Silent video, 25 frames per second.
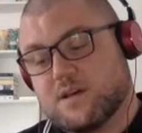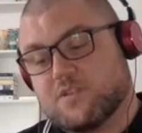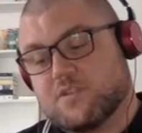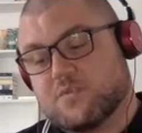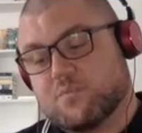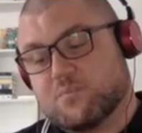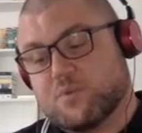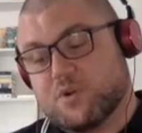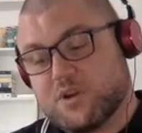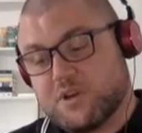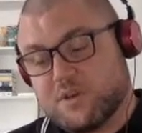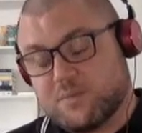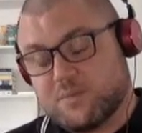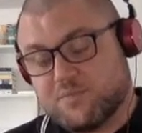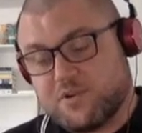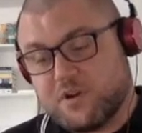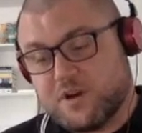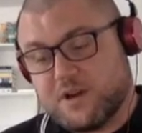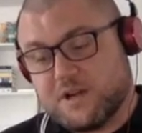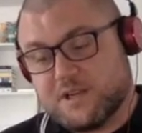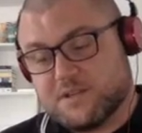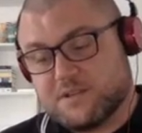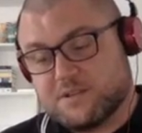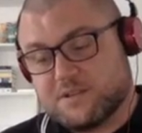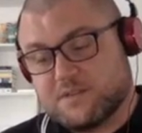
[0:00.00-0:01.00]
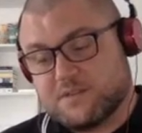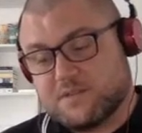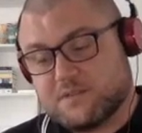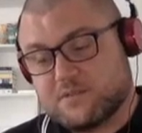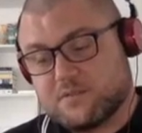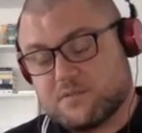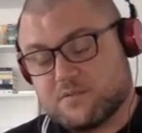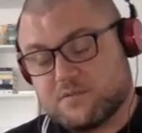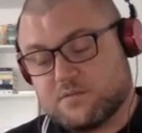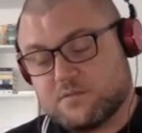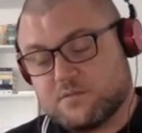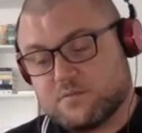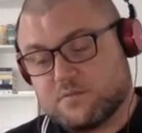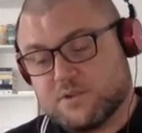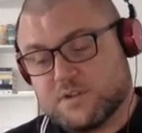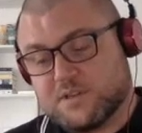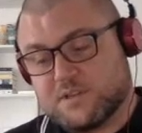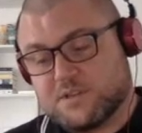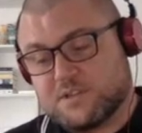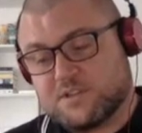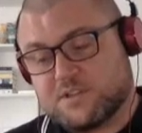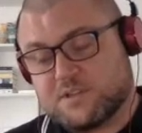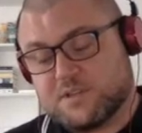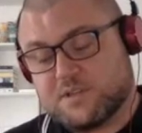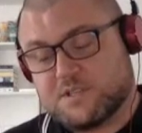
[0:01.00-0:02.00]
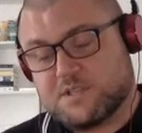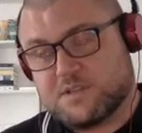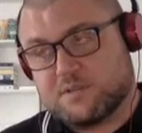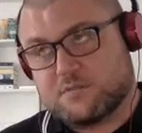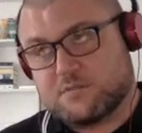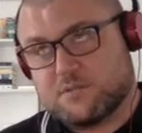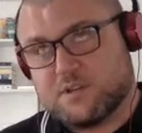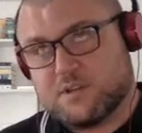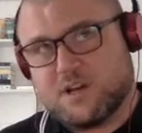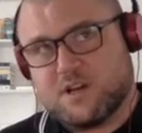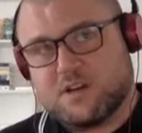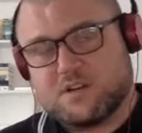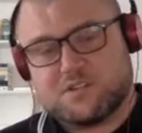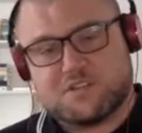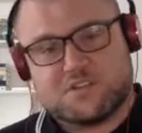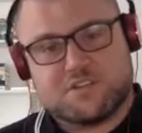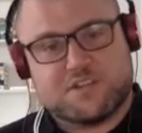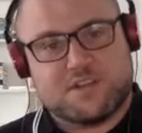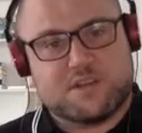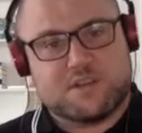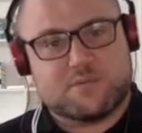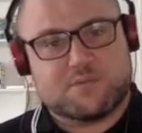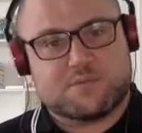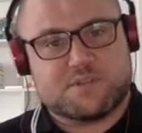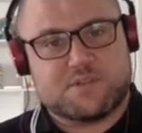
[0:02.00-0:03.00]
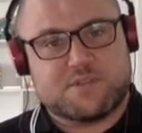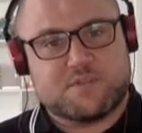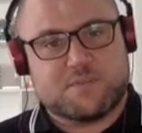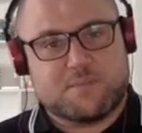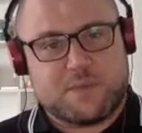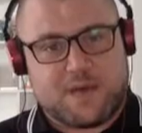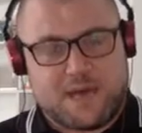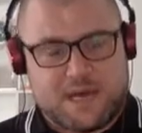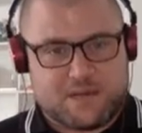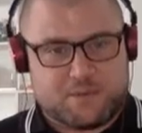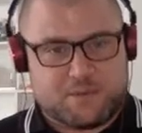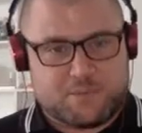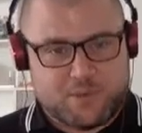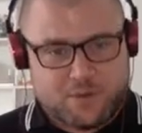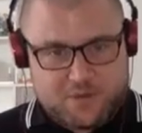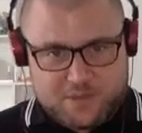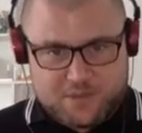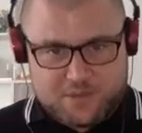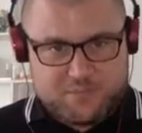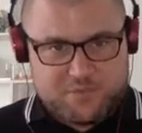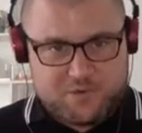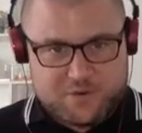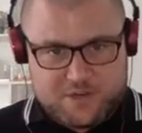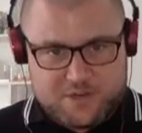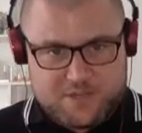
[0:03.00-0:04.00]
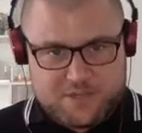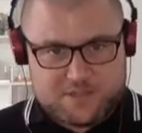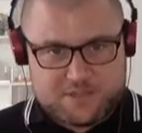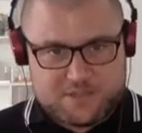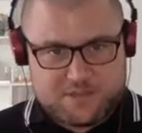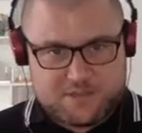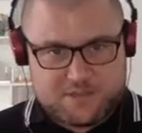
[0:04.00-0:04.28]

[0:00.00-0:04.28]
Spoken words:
Booker Prize, which until last year was the Man Booker Prize.